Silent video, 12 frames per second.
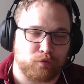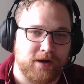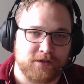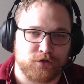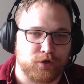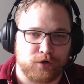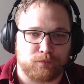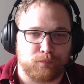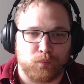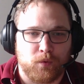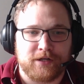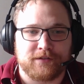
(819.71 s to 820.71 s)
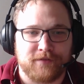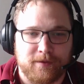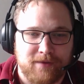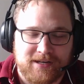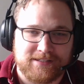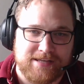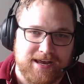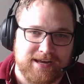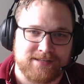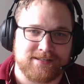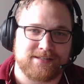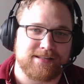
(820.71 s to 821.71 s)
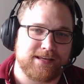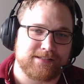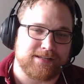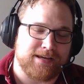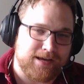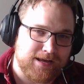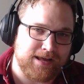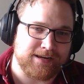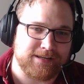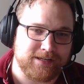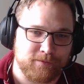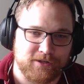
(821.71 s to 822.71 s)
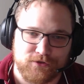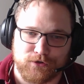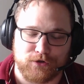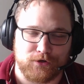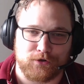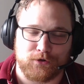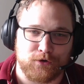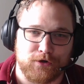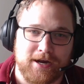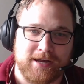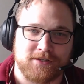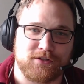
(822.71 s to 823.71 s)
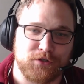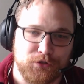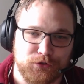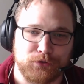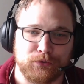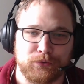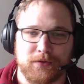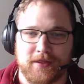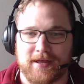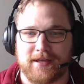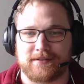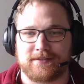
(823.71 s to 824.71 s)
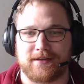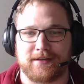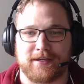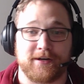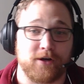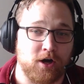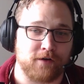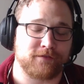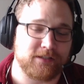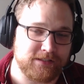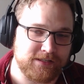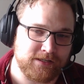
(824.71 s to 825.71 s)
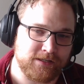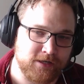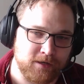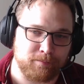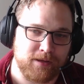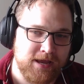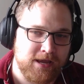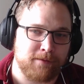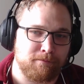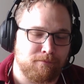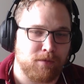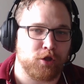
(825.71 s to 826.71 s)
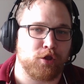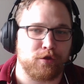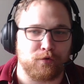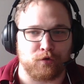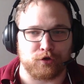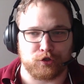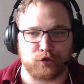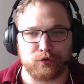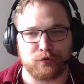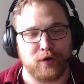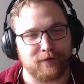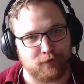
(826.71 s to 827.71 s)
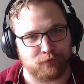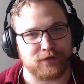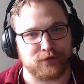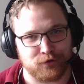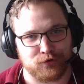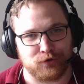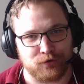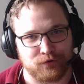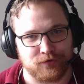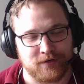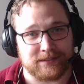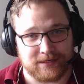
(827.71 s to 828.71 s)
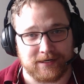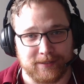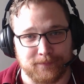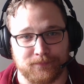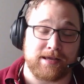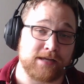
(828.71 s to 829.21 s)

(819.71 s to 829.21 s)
Grants are one of the many tasks that academics are asked to do that can often eat up a month or two of a researcher's time.